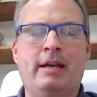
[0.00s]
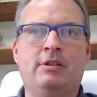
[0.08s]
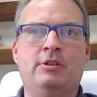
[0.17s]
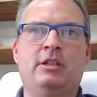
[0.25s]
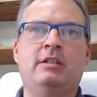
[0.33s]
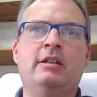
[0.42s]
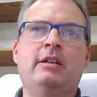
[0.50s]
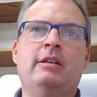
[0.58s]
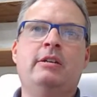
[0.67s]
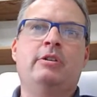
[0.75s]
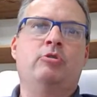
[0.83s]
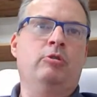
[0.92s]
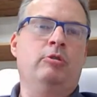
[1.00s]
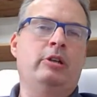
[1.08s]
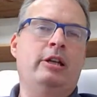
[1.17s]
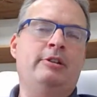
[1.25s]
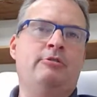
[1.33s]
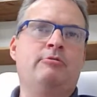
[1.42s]
packaging
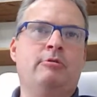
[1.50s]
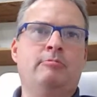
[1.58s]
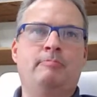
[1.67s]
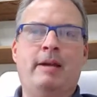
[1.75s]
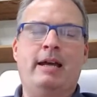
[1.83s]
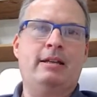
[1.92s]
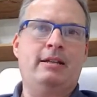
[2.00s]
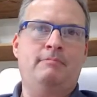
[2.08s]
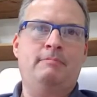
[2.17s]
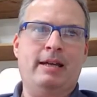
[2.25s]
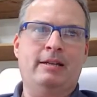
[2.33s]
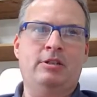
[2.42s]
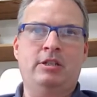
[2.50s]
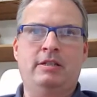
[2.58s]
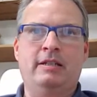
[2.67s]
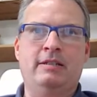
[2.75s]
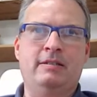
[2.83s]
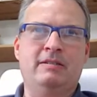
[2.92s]
or extra padded packaging
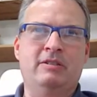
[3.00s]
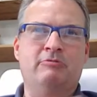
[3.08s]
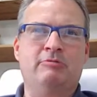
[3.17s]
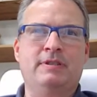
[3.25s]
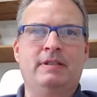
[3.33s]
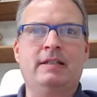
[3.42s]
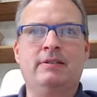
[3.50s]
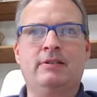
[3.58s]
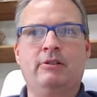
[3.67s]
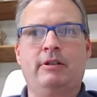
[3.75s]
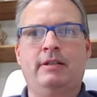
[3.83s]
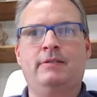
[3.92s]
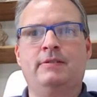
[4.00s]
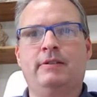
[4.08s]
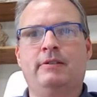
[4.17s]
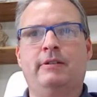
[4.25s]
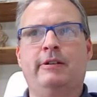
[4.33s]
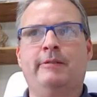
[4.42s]
that wasn't
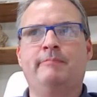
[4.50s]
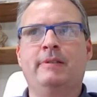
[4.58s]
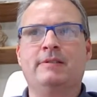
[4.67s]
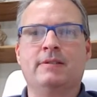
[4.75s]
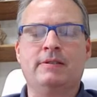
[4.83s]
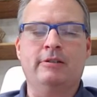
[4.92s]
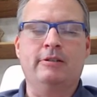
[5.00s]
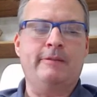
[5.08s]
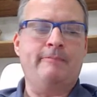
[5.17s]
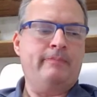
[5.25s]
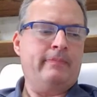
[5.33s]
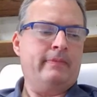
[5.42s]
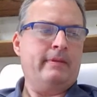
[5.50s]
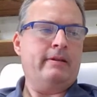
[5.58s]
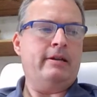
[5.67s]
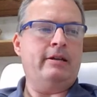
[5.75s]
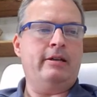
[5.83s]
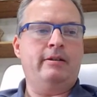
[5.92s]
necessarily.
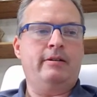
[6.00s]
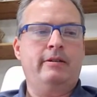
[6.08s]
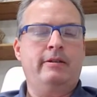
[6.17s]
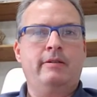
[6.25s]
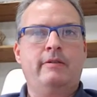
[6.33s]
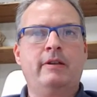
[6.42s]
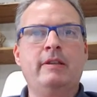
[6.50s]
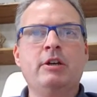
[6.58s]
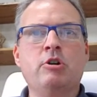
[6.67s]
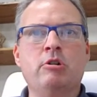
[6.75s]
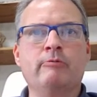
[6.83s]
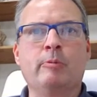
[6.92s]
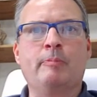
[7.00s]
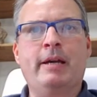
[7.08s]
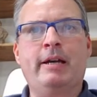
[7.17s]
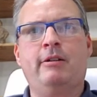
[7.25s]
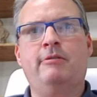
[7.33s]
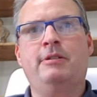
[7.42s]
And then they go over a
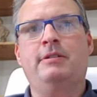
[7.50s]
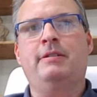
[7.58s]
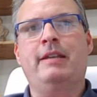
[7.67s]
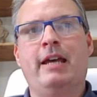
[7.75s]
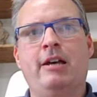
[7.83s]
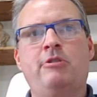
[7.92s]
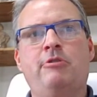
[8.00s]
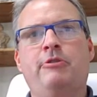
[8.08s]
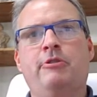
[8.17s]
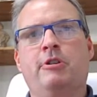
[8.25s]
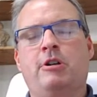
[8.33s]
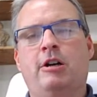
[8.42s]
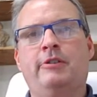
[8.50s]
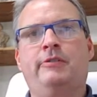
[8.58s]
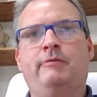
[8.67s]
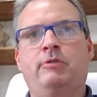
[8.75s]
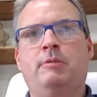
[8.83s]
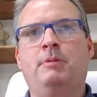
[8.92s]
pound. Now their cost
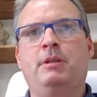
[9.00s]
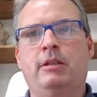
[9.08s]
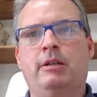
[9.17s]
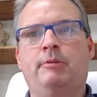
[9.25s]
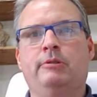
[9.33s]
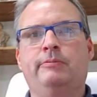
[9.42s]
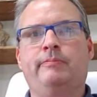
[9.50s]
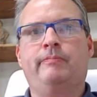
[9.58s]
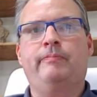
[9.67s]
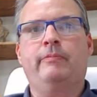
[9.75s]
of shipping doubled.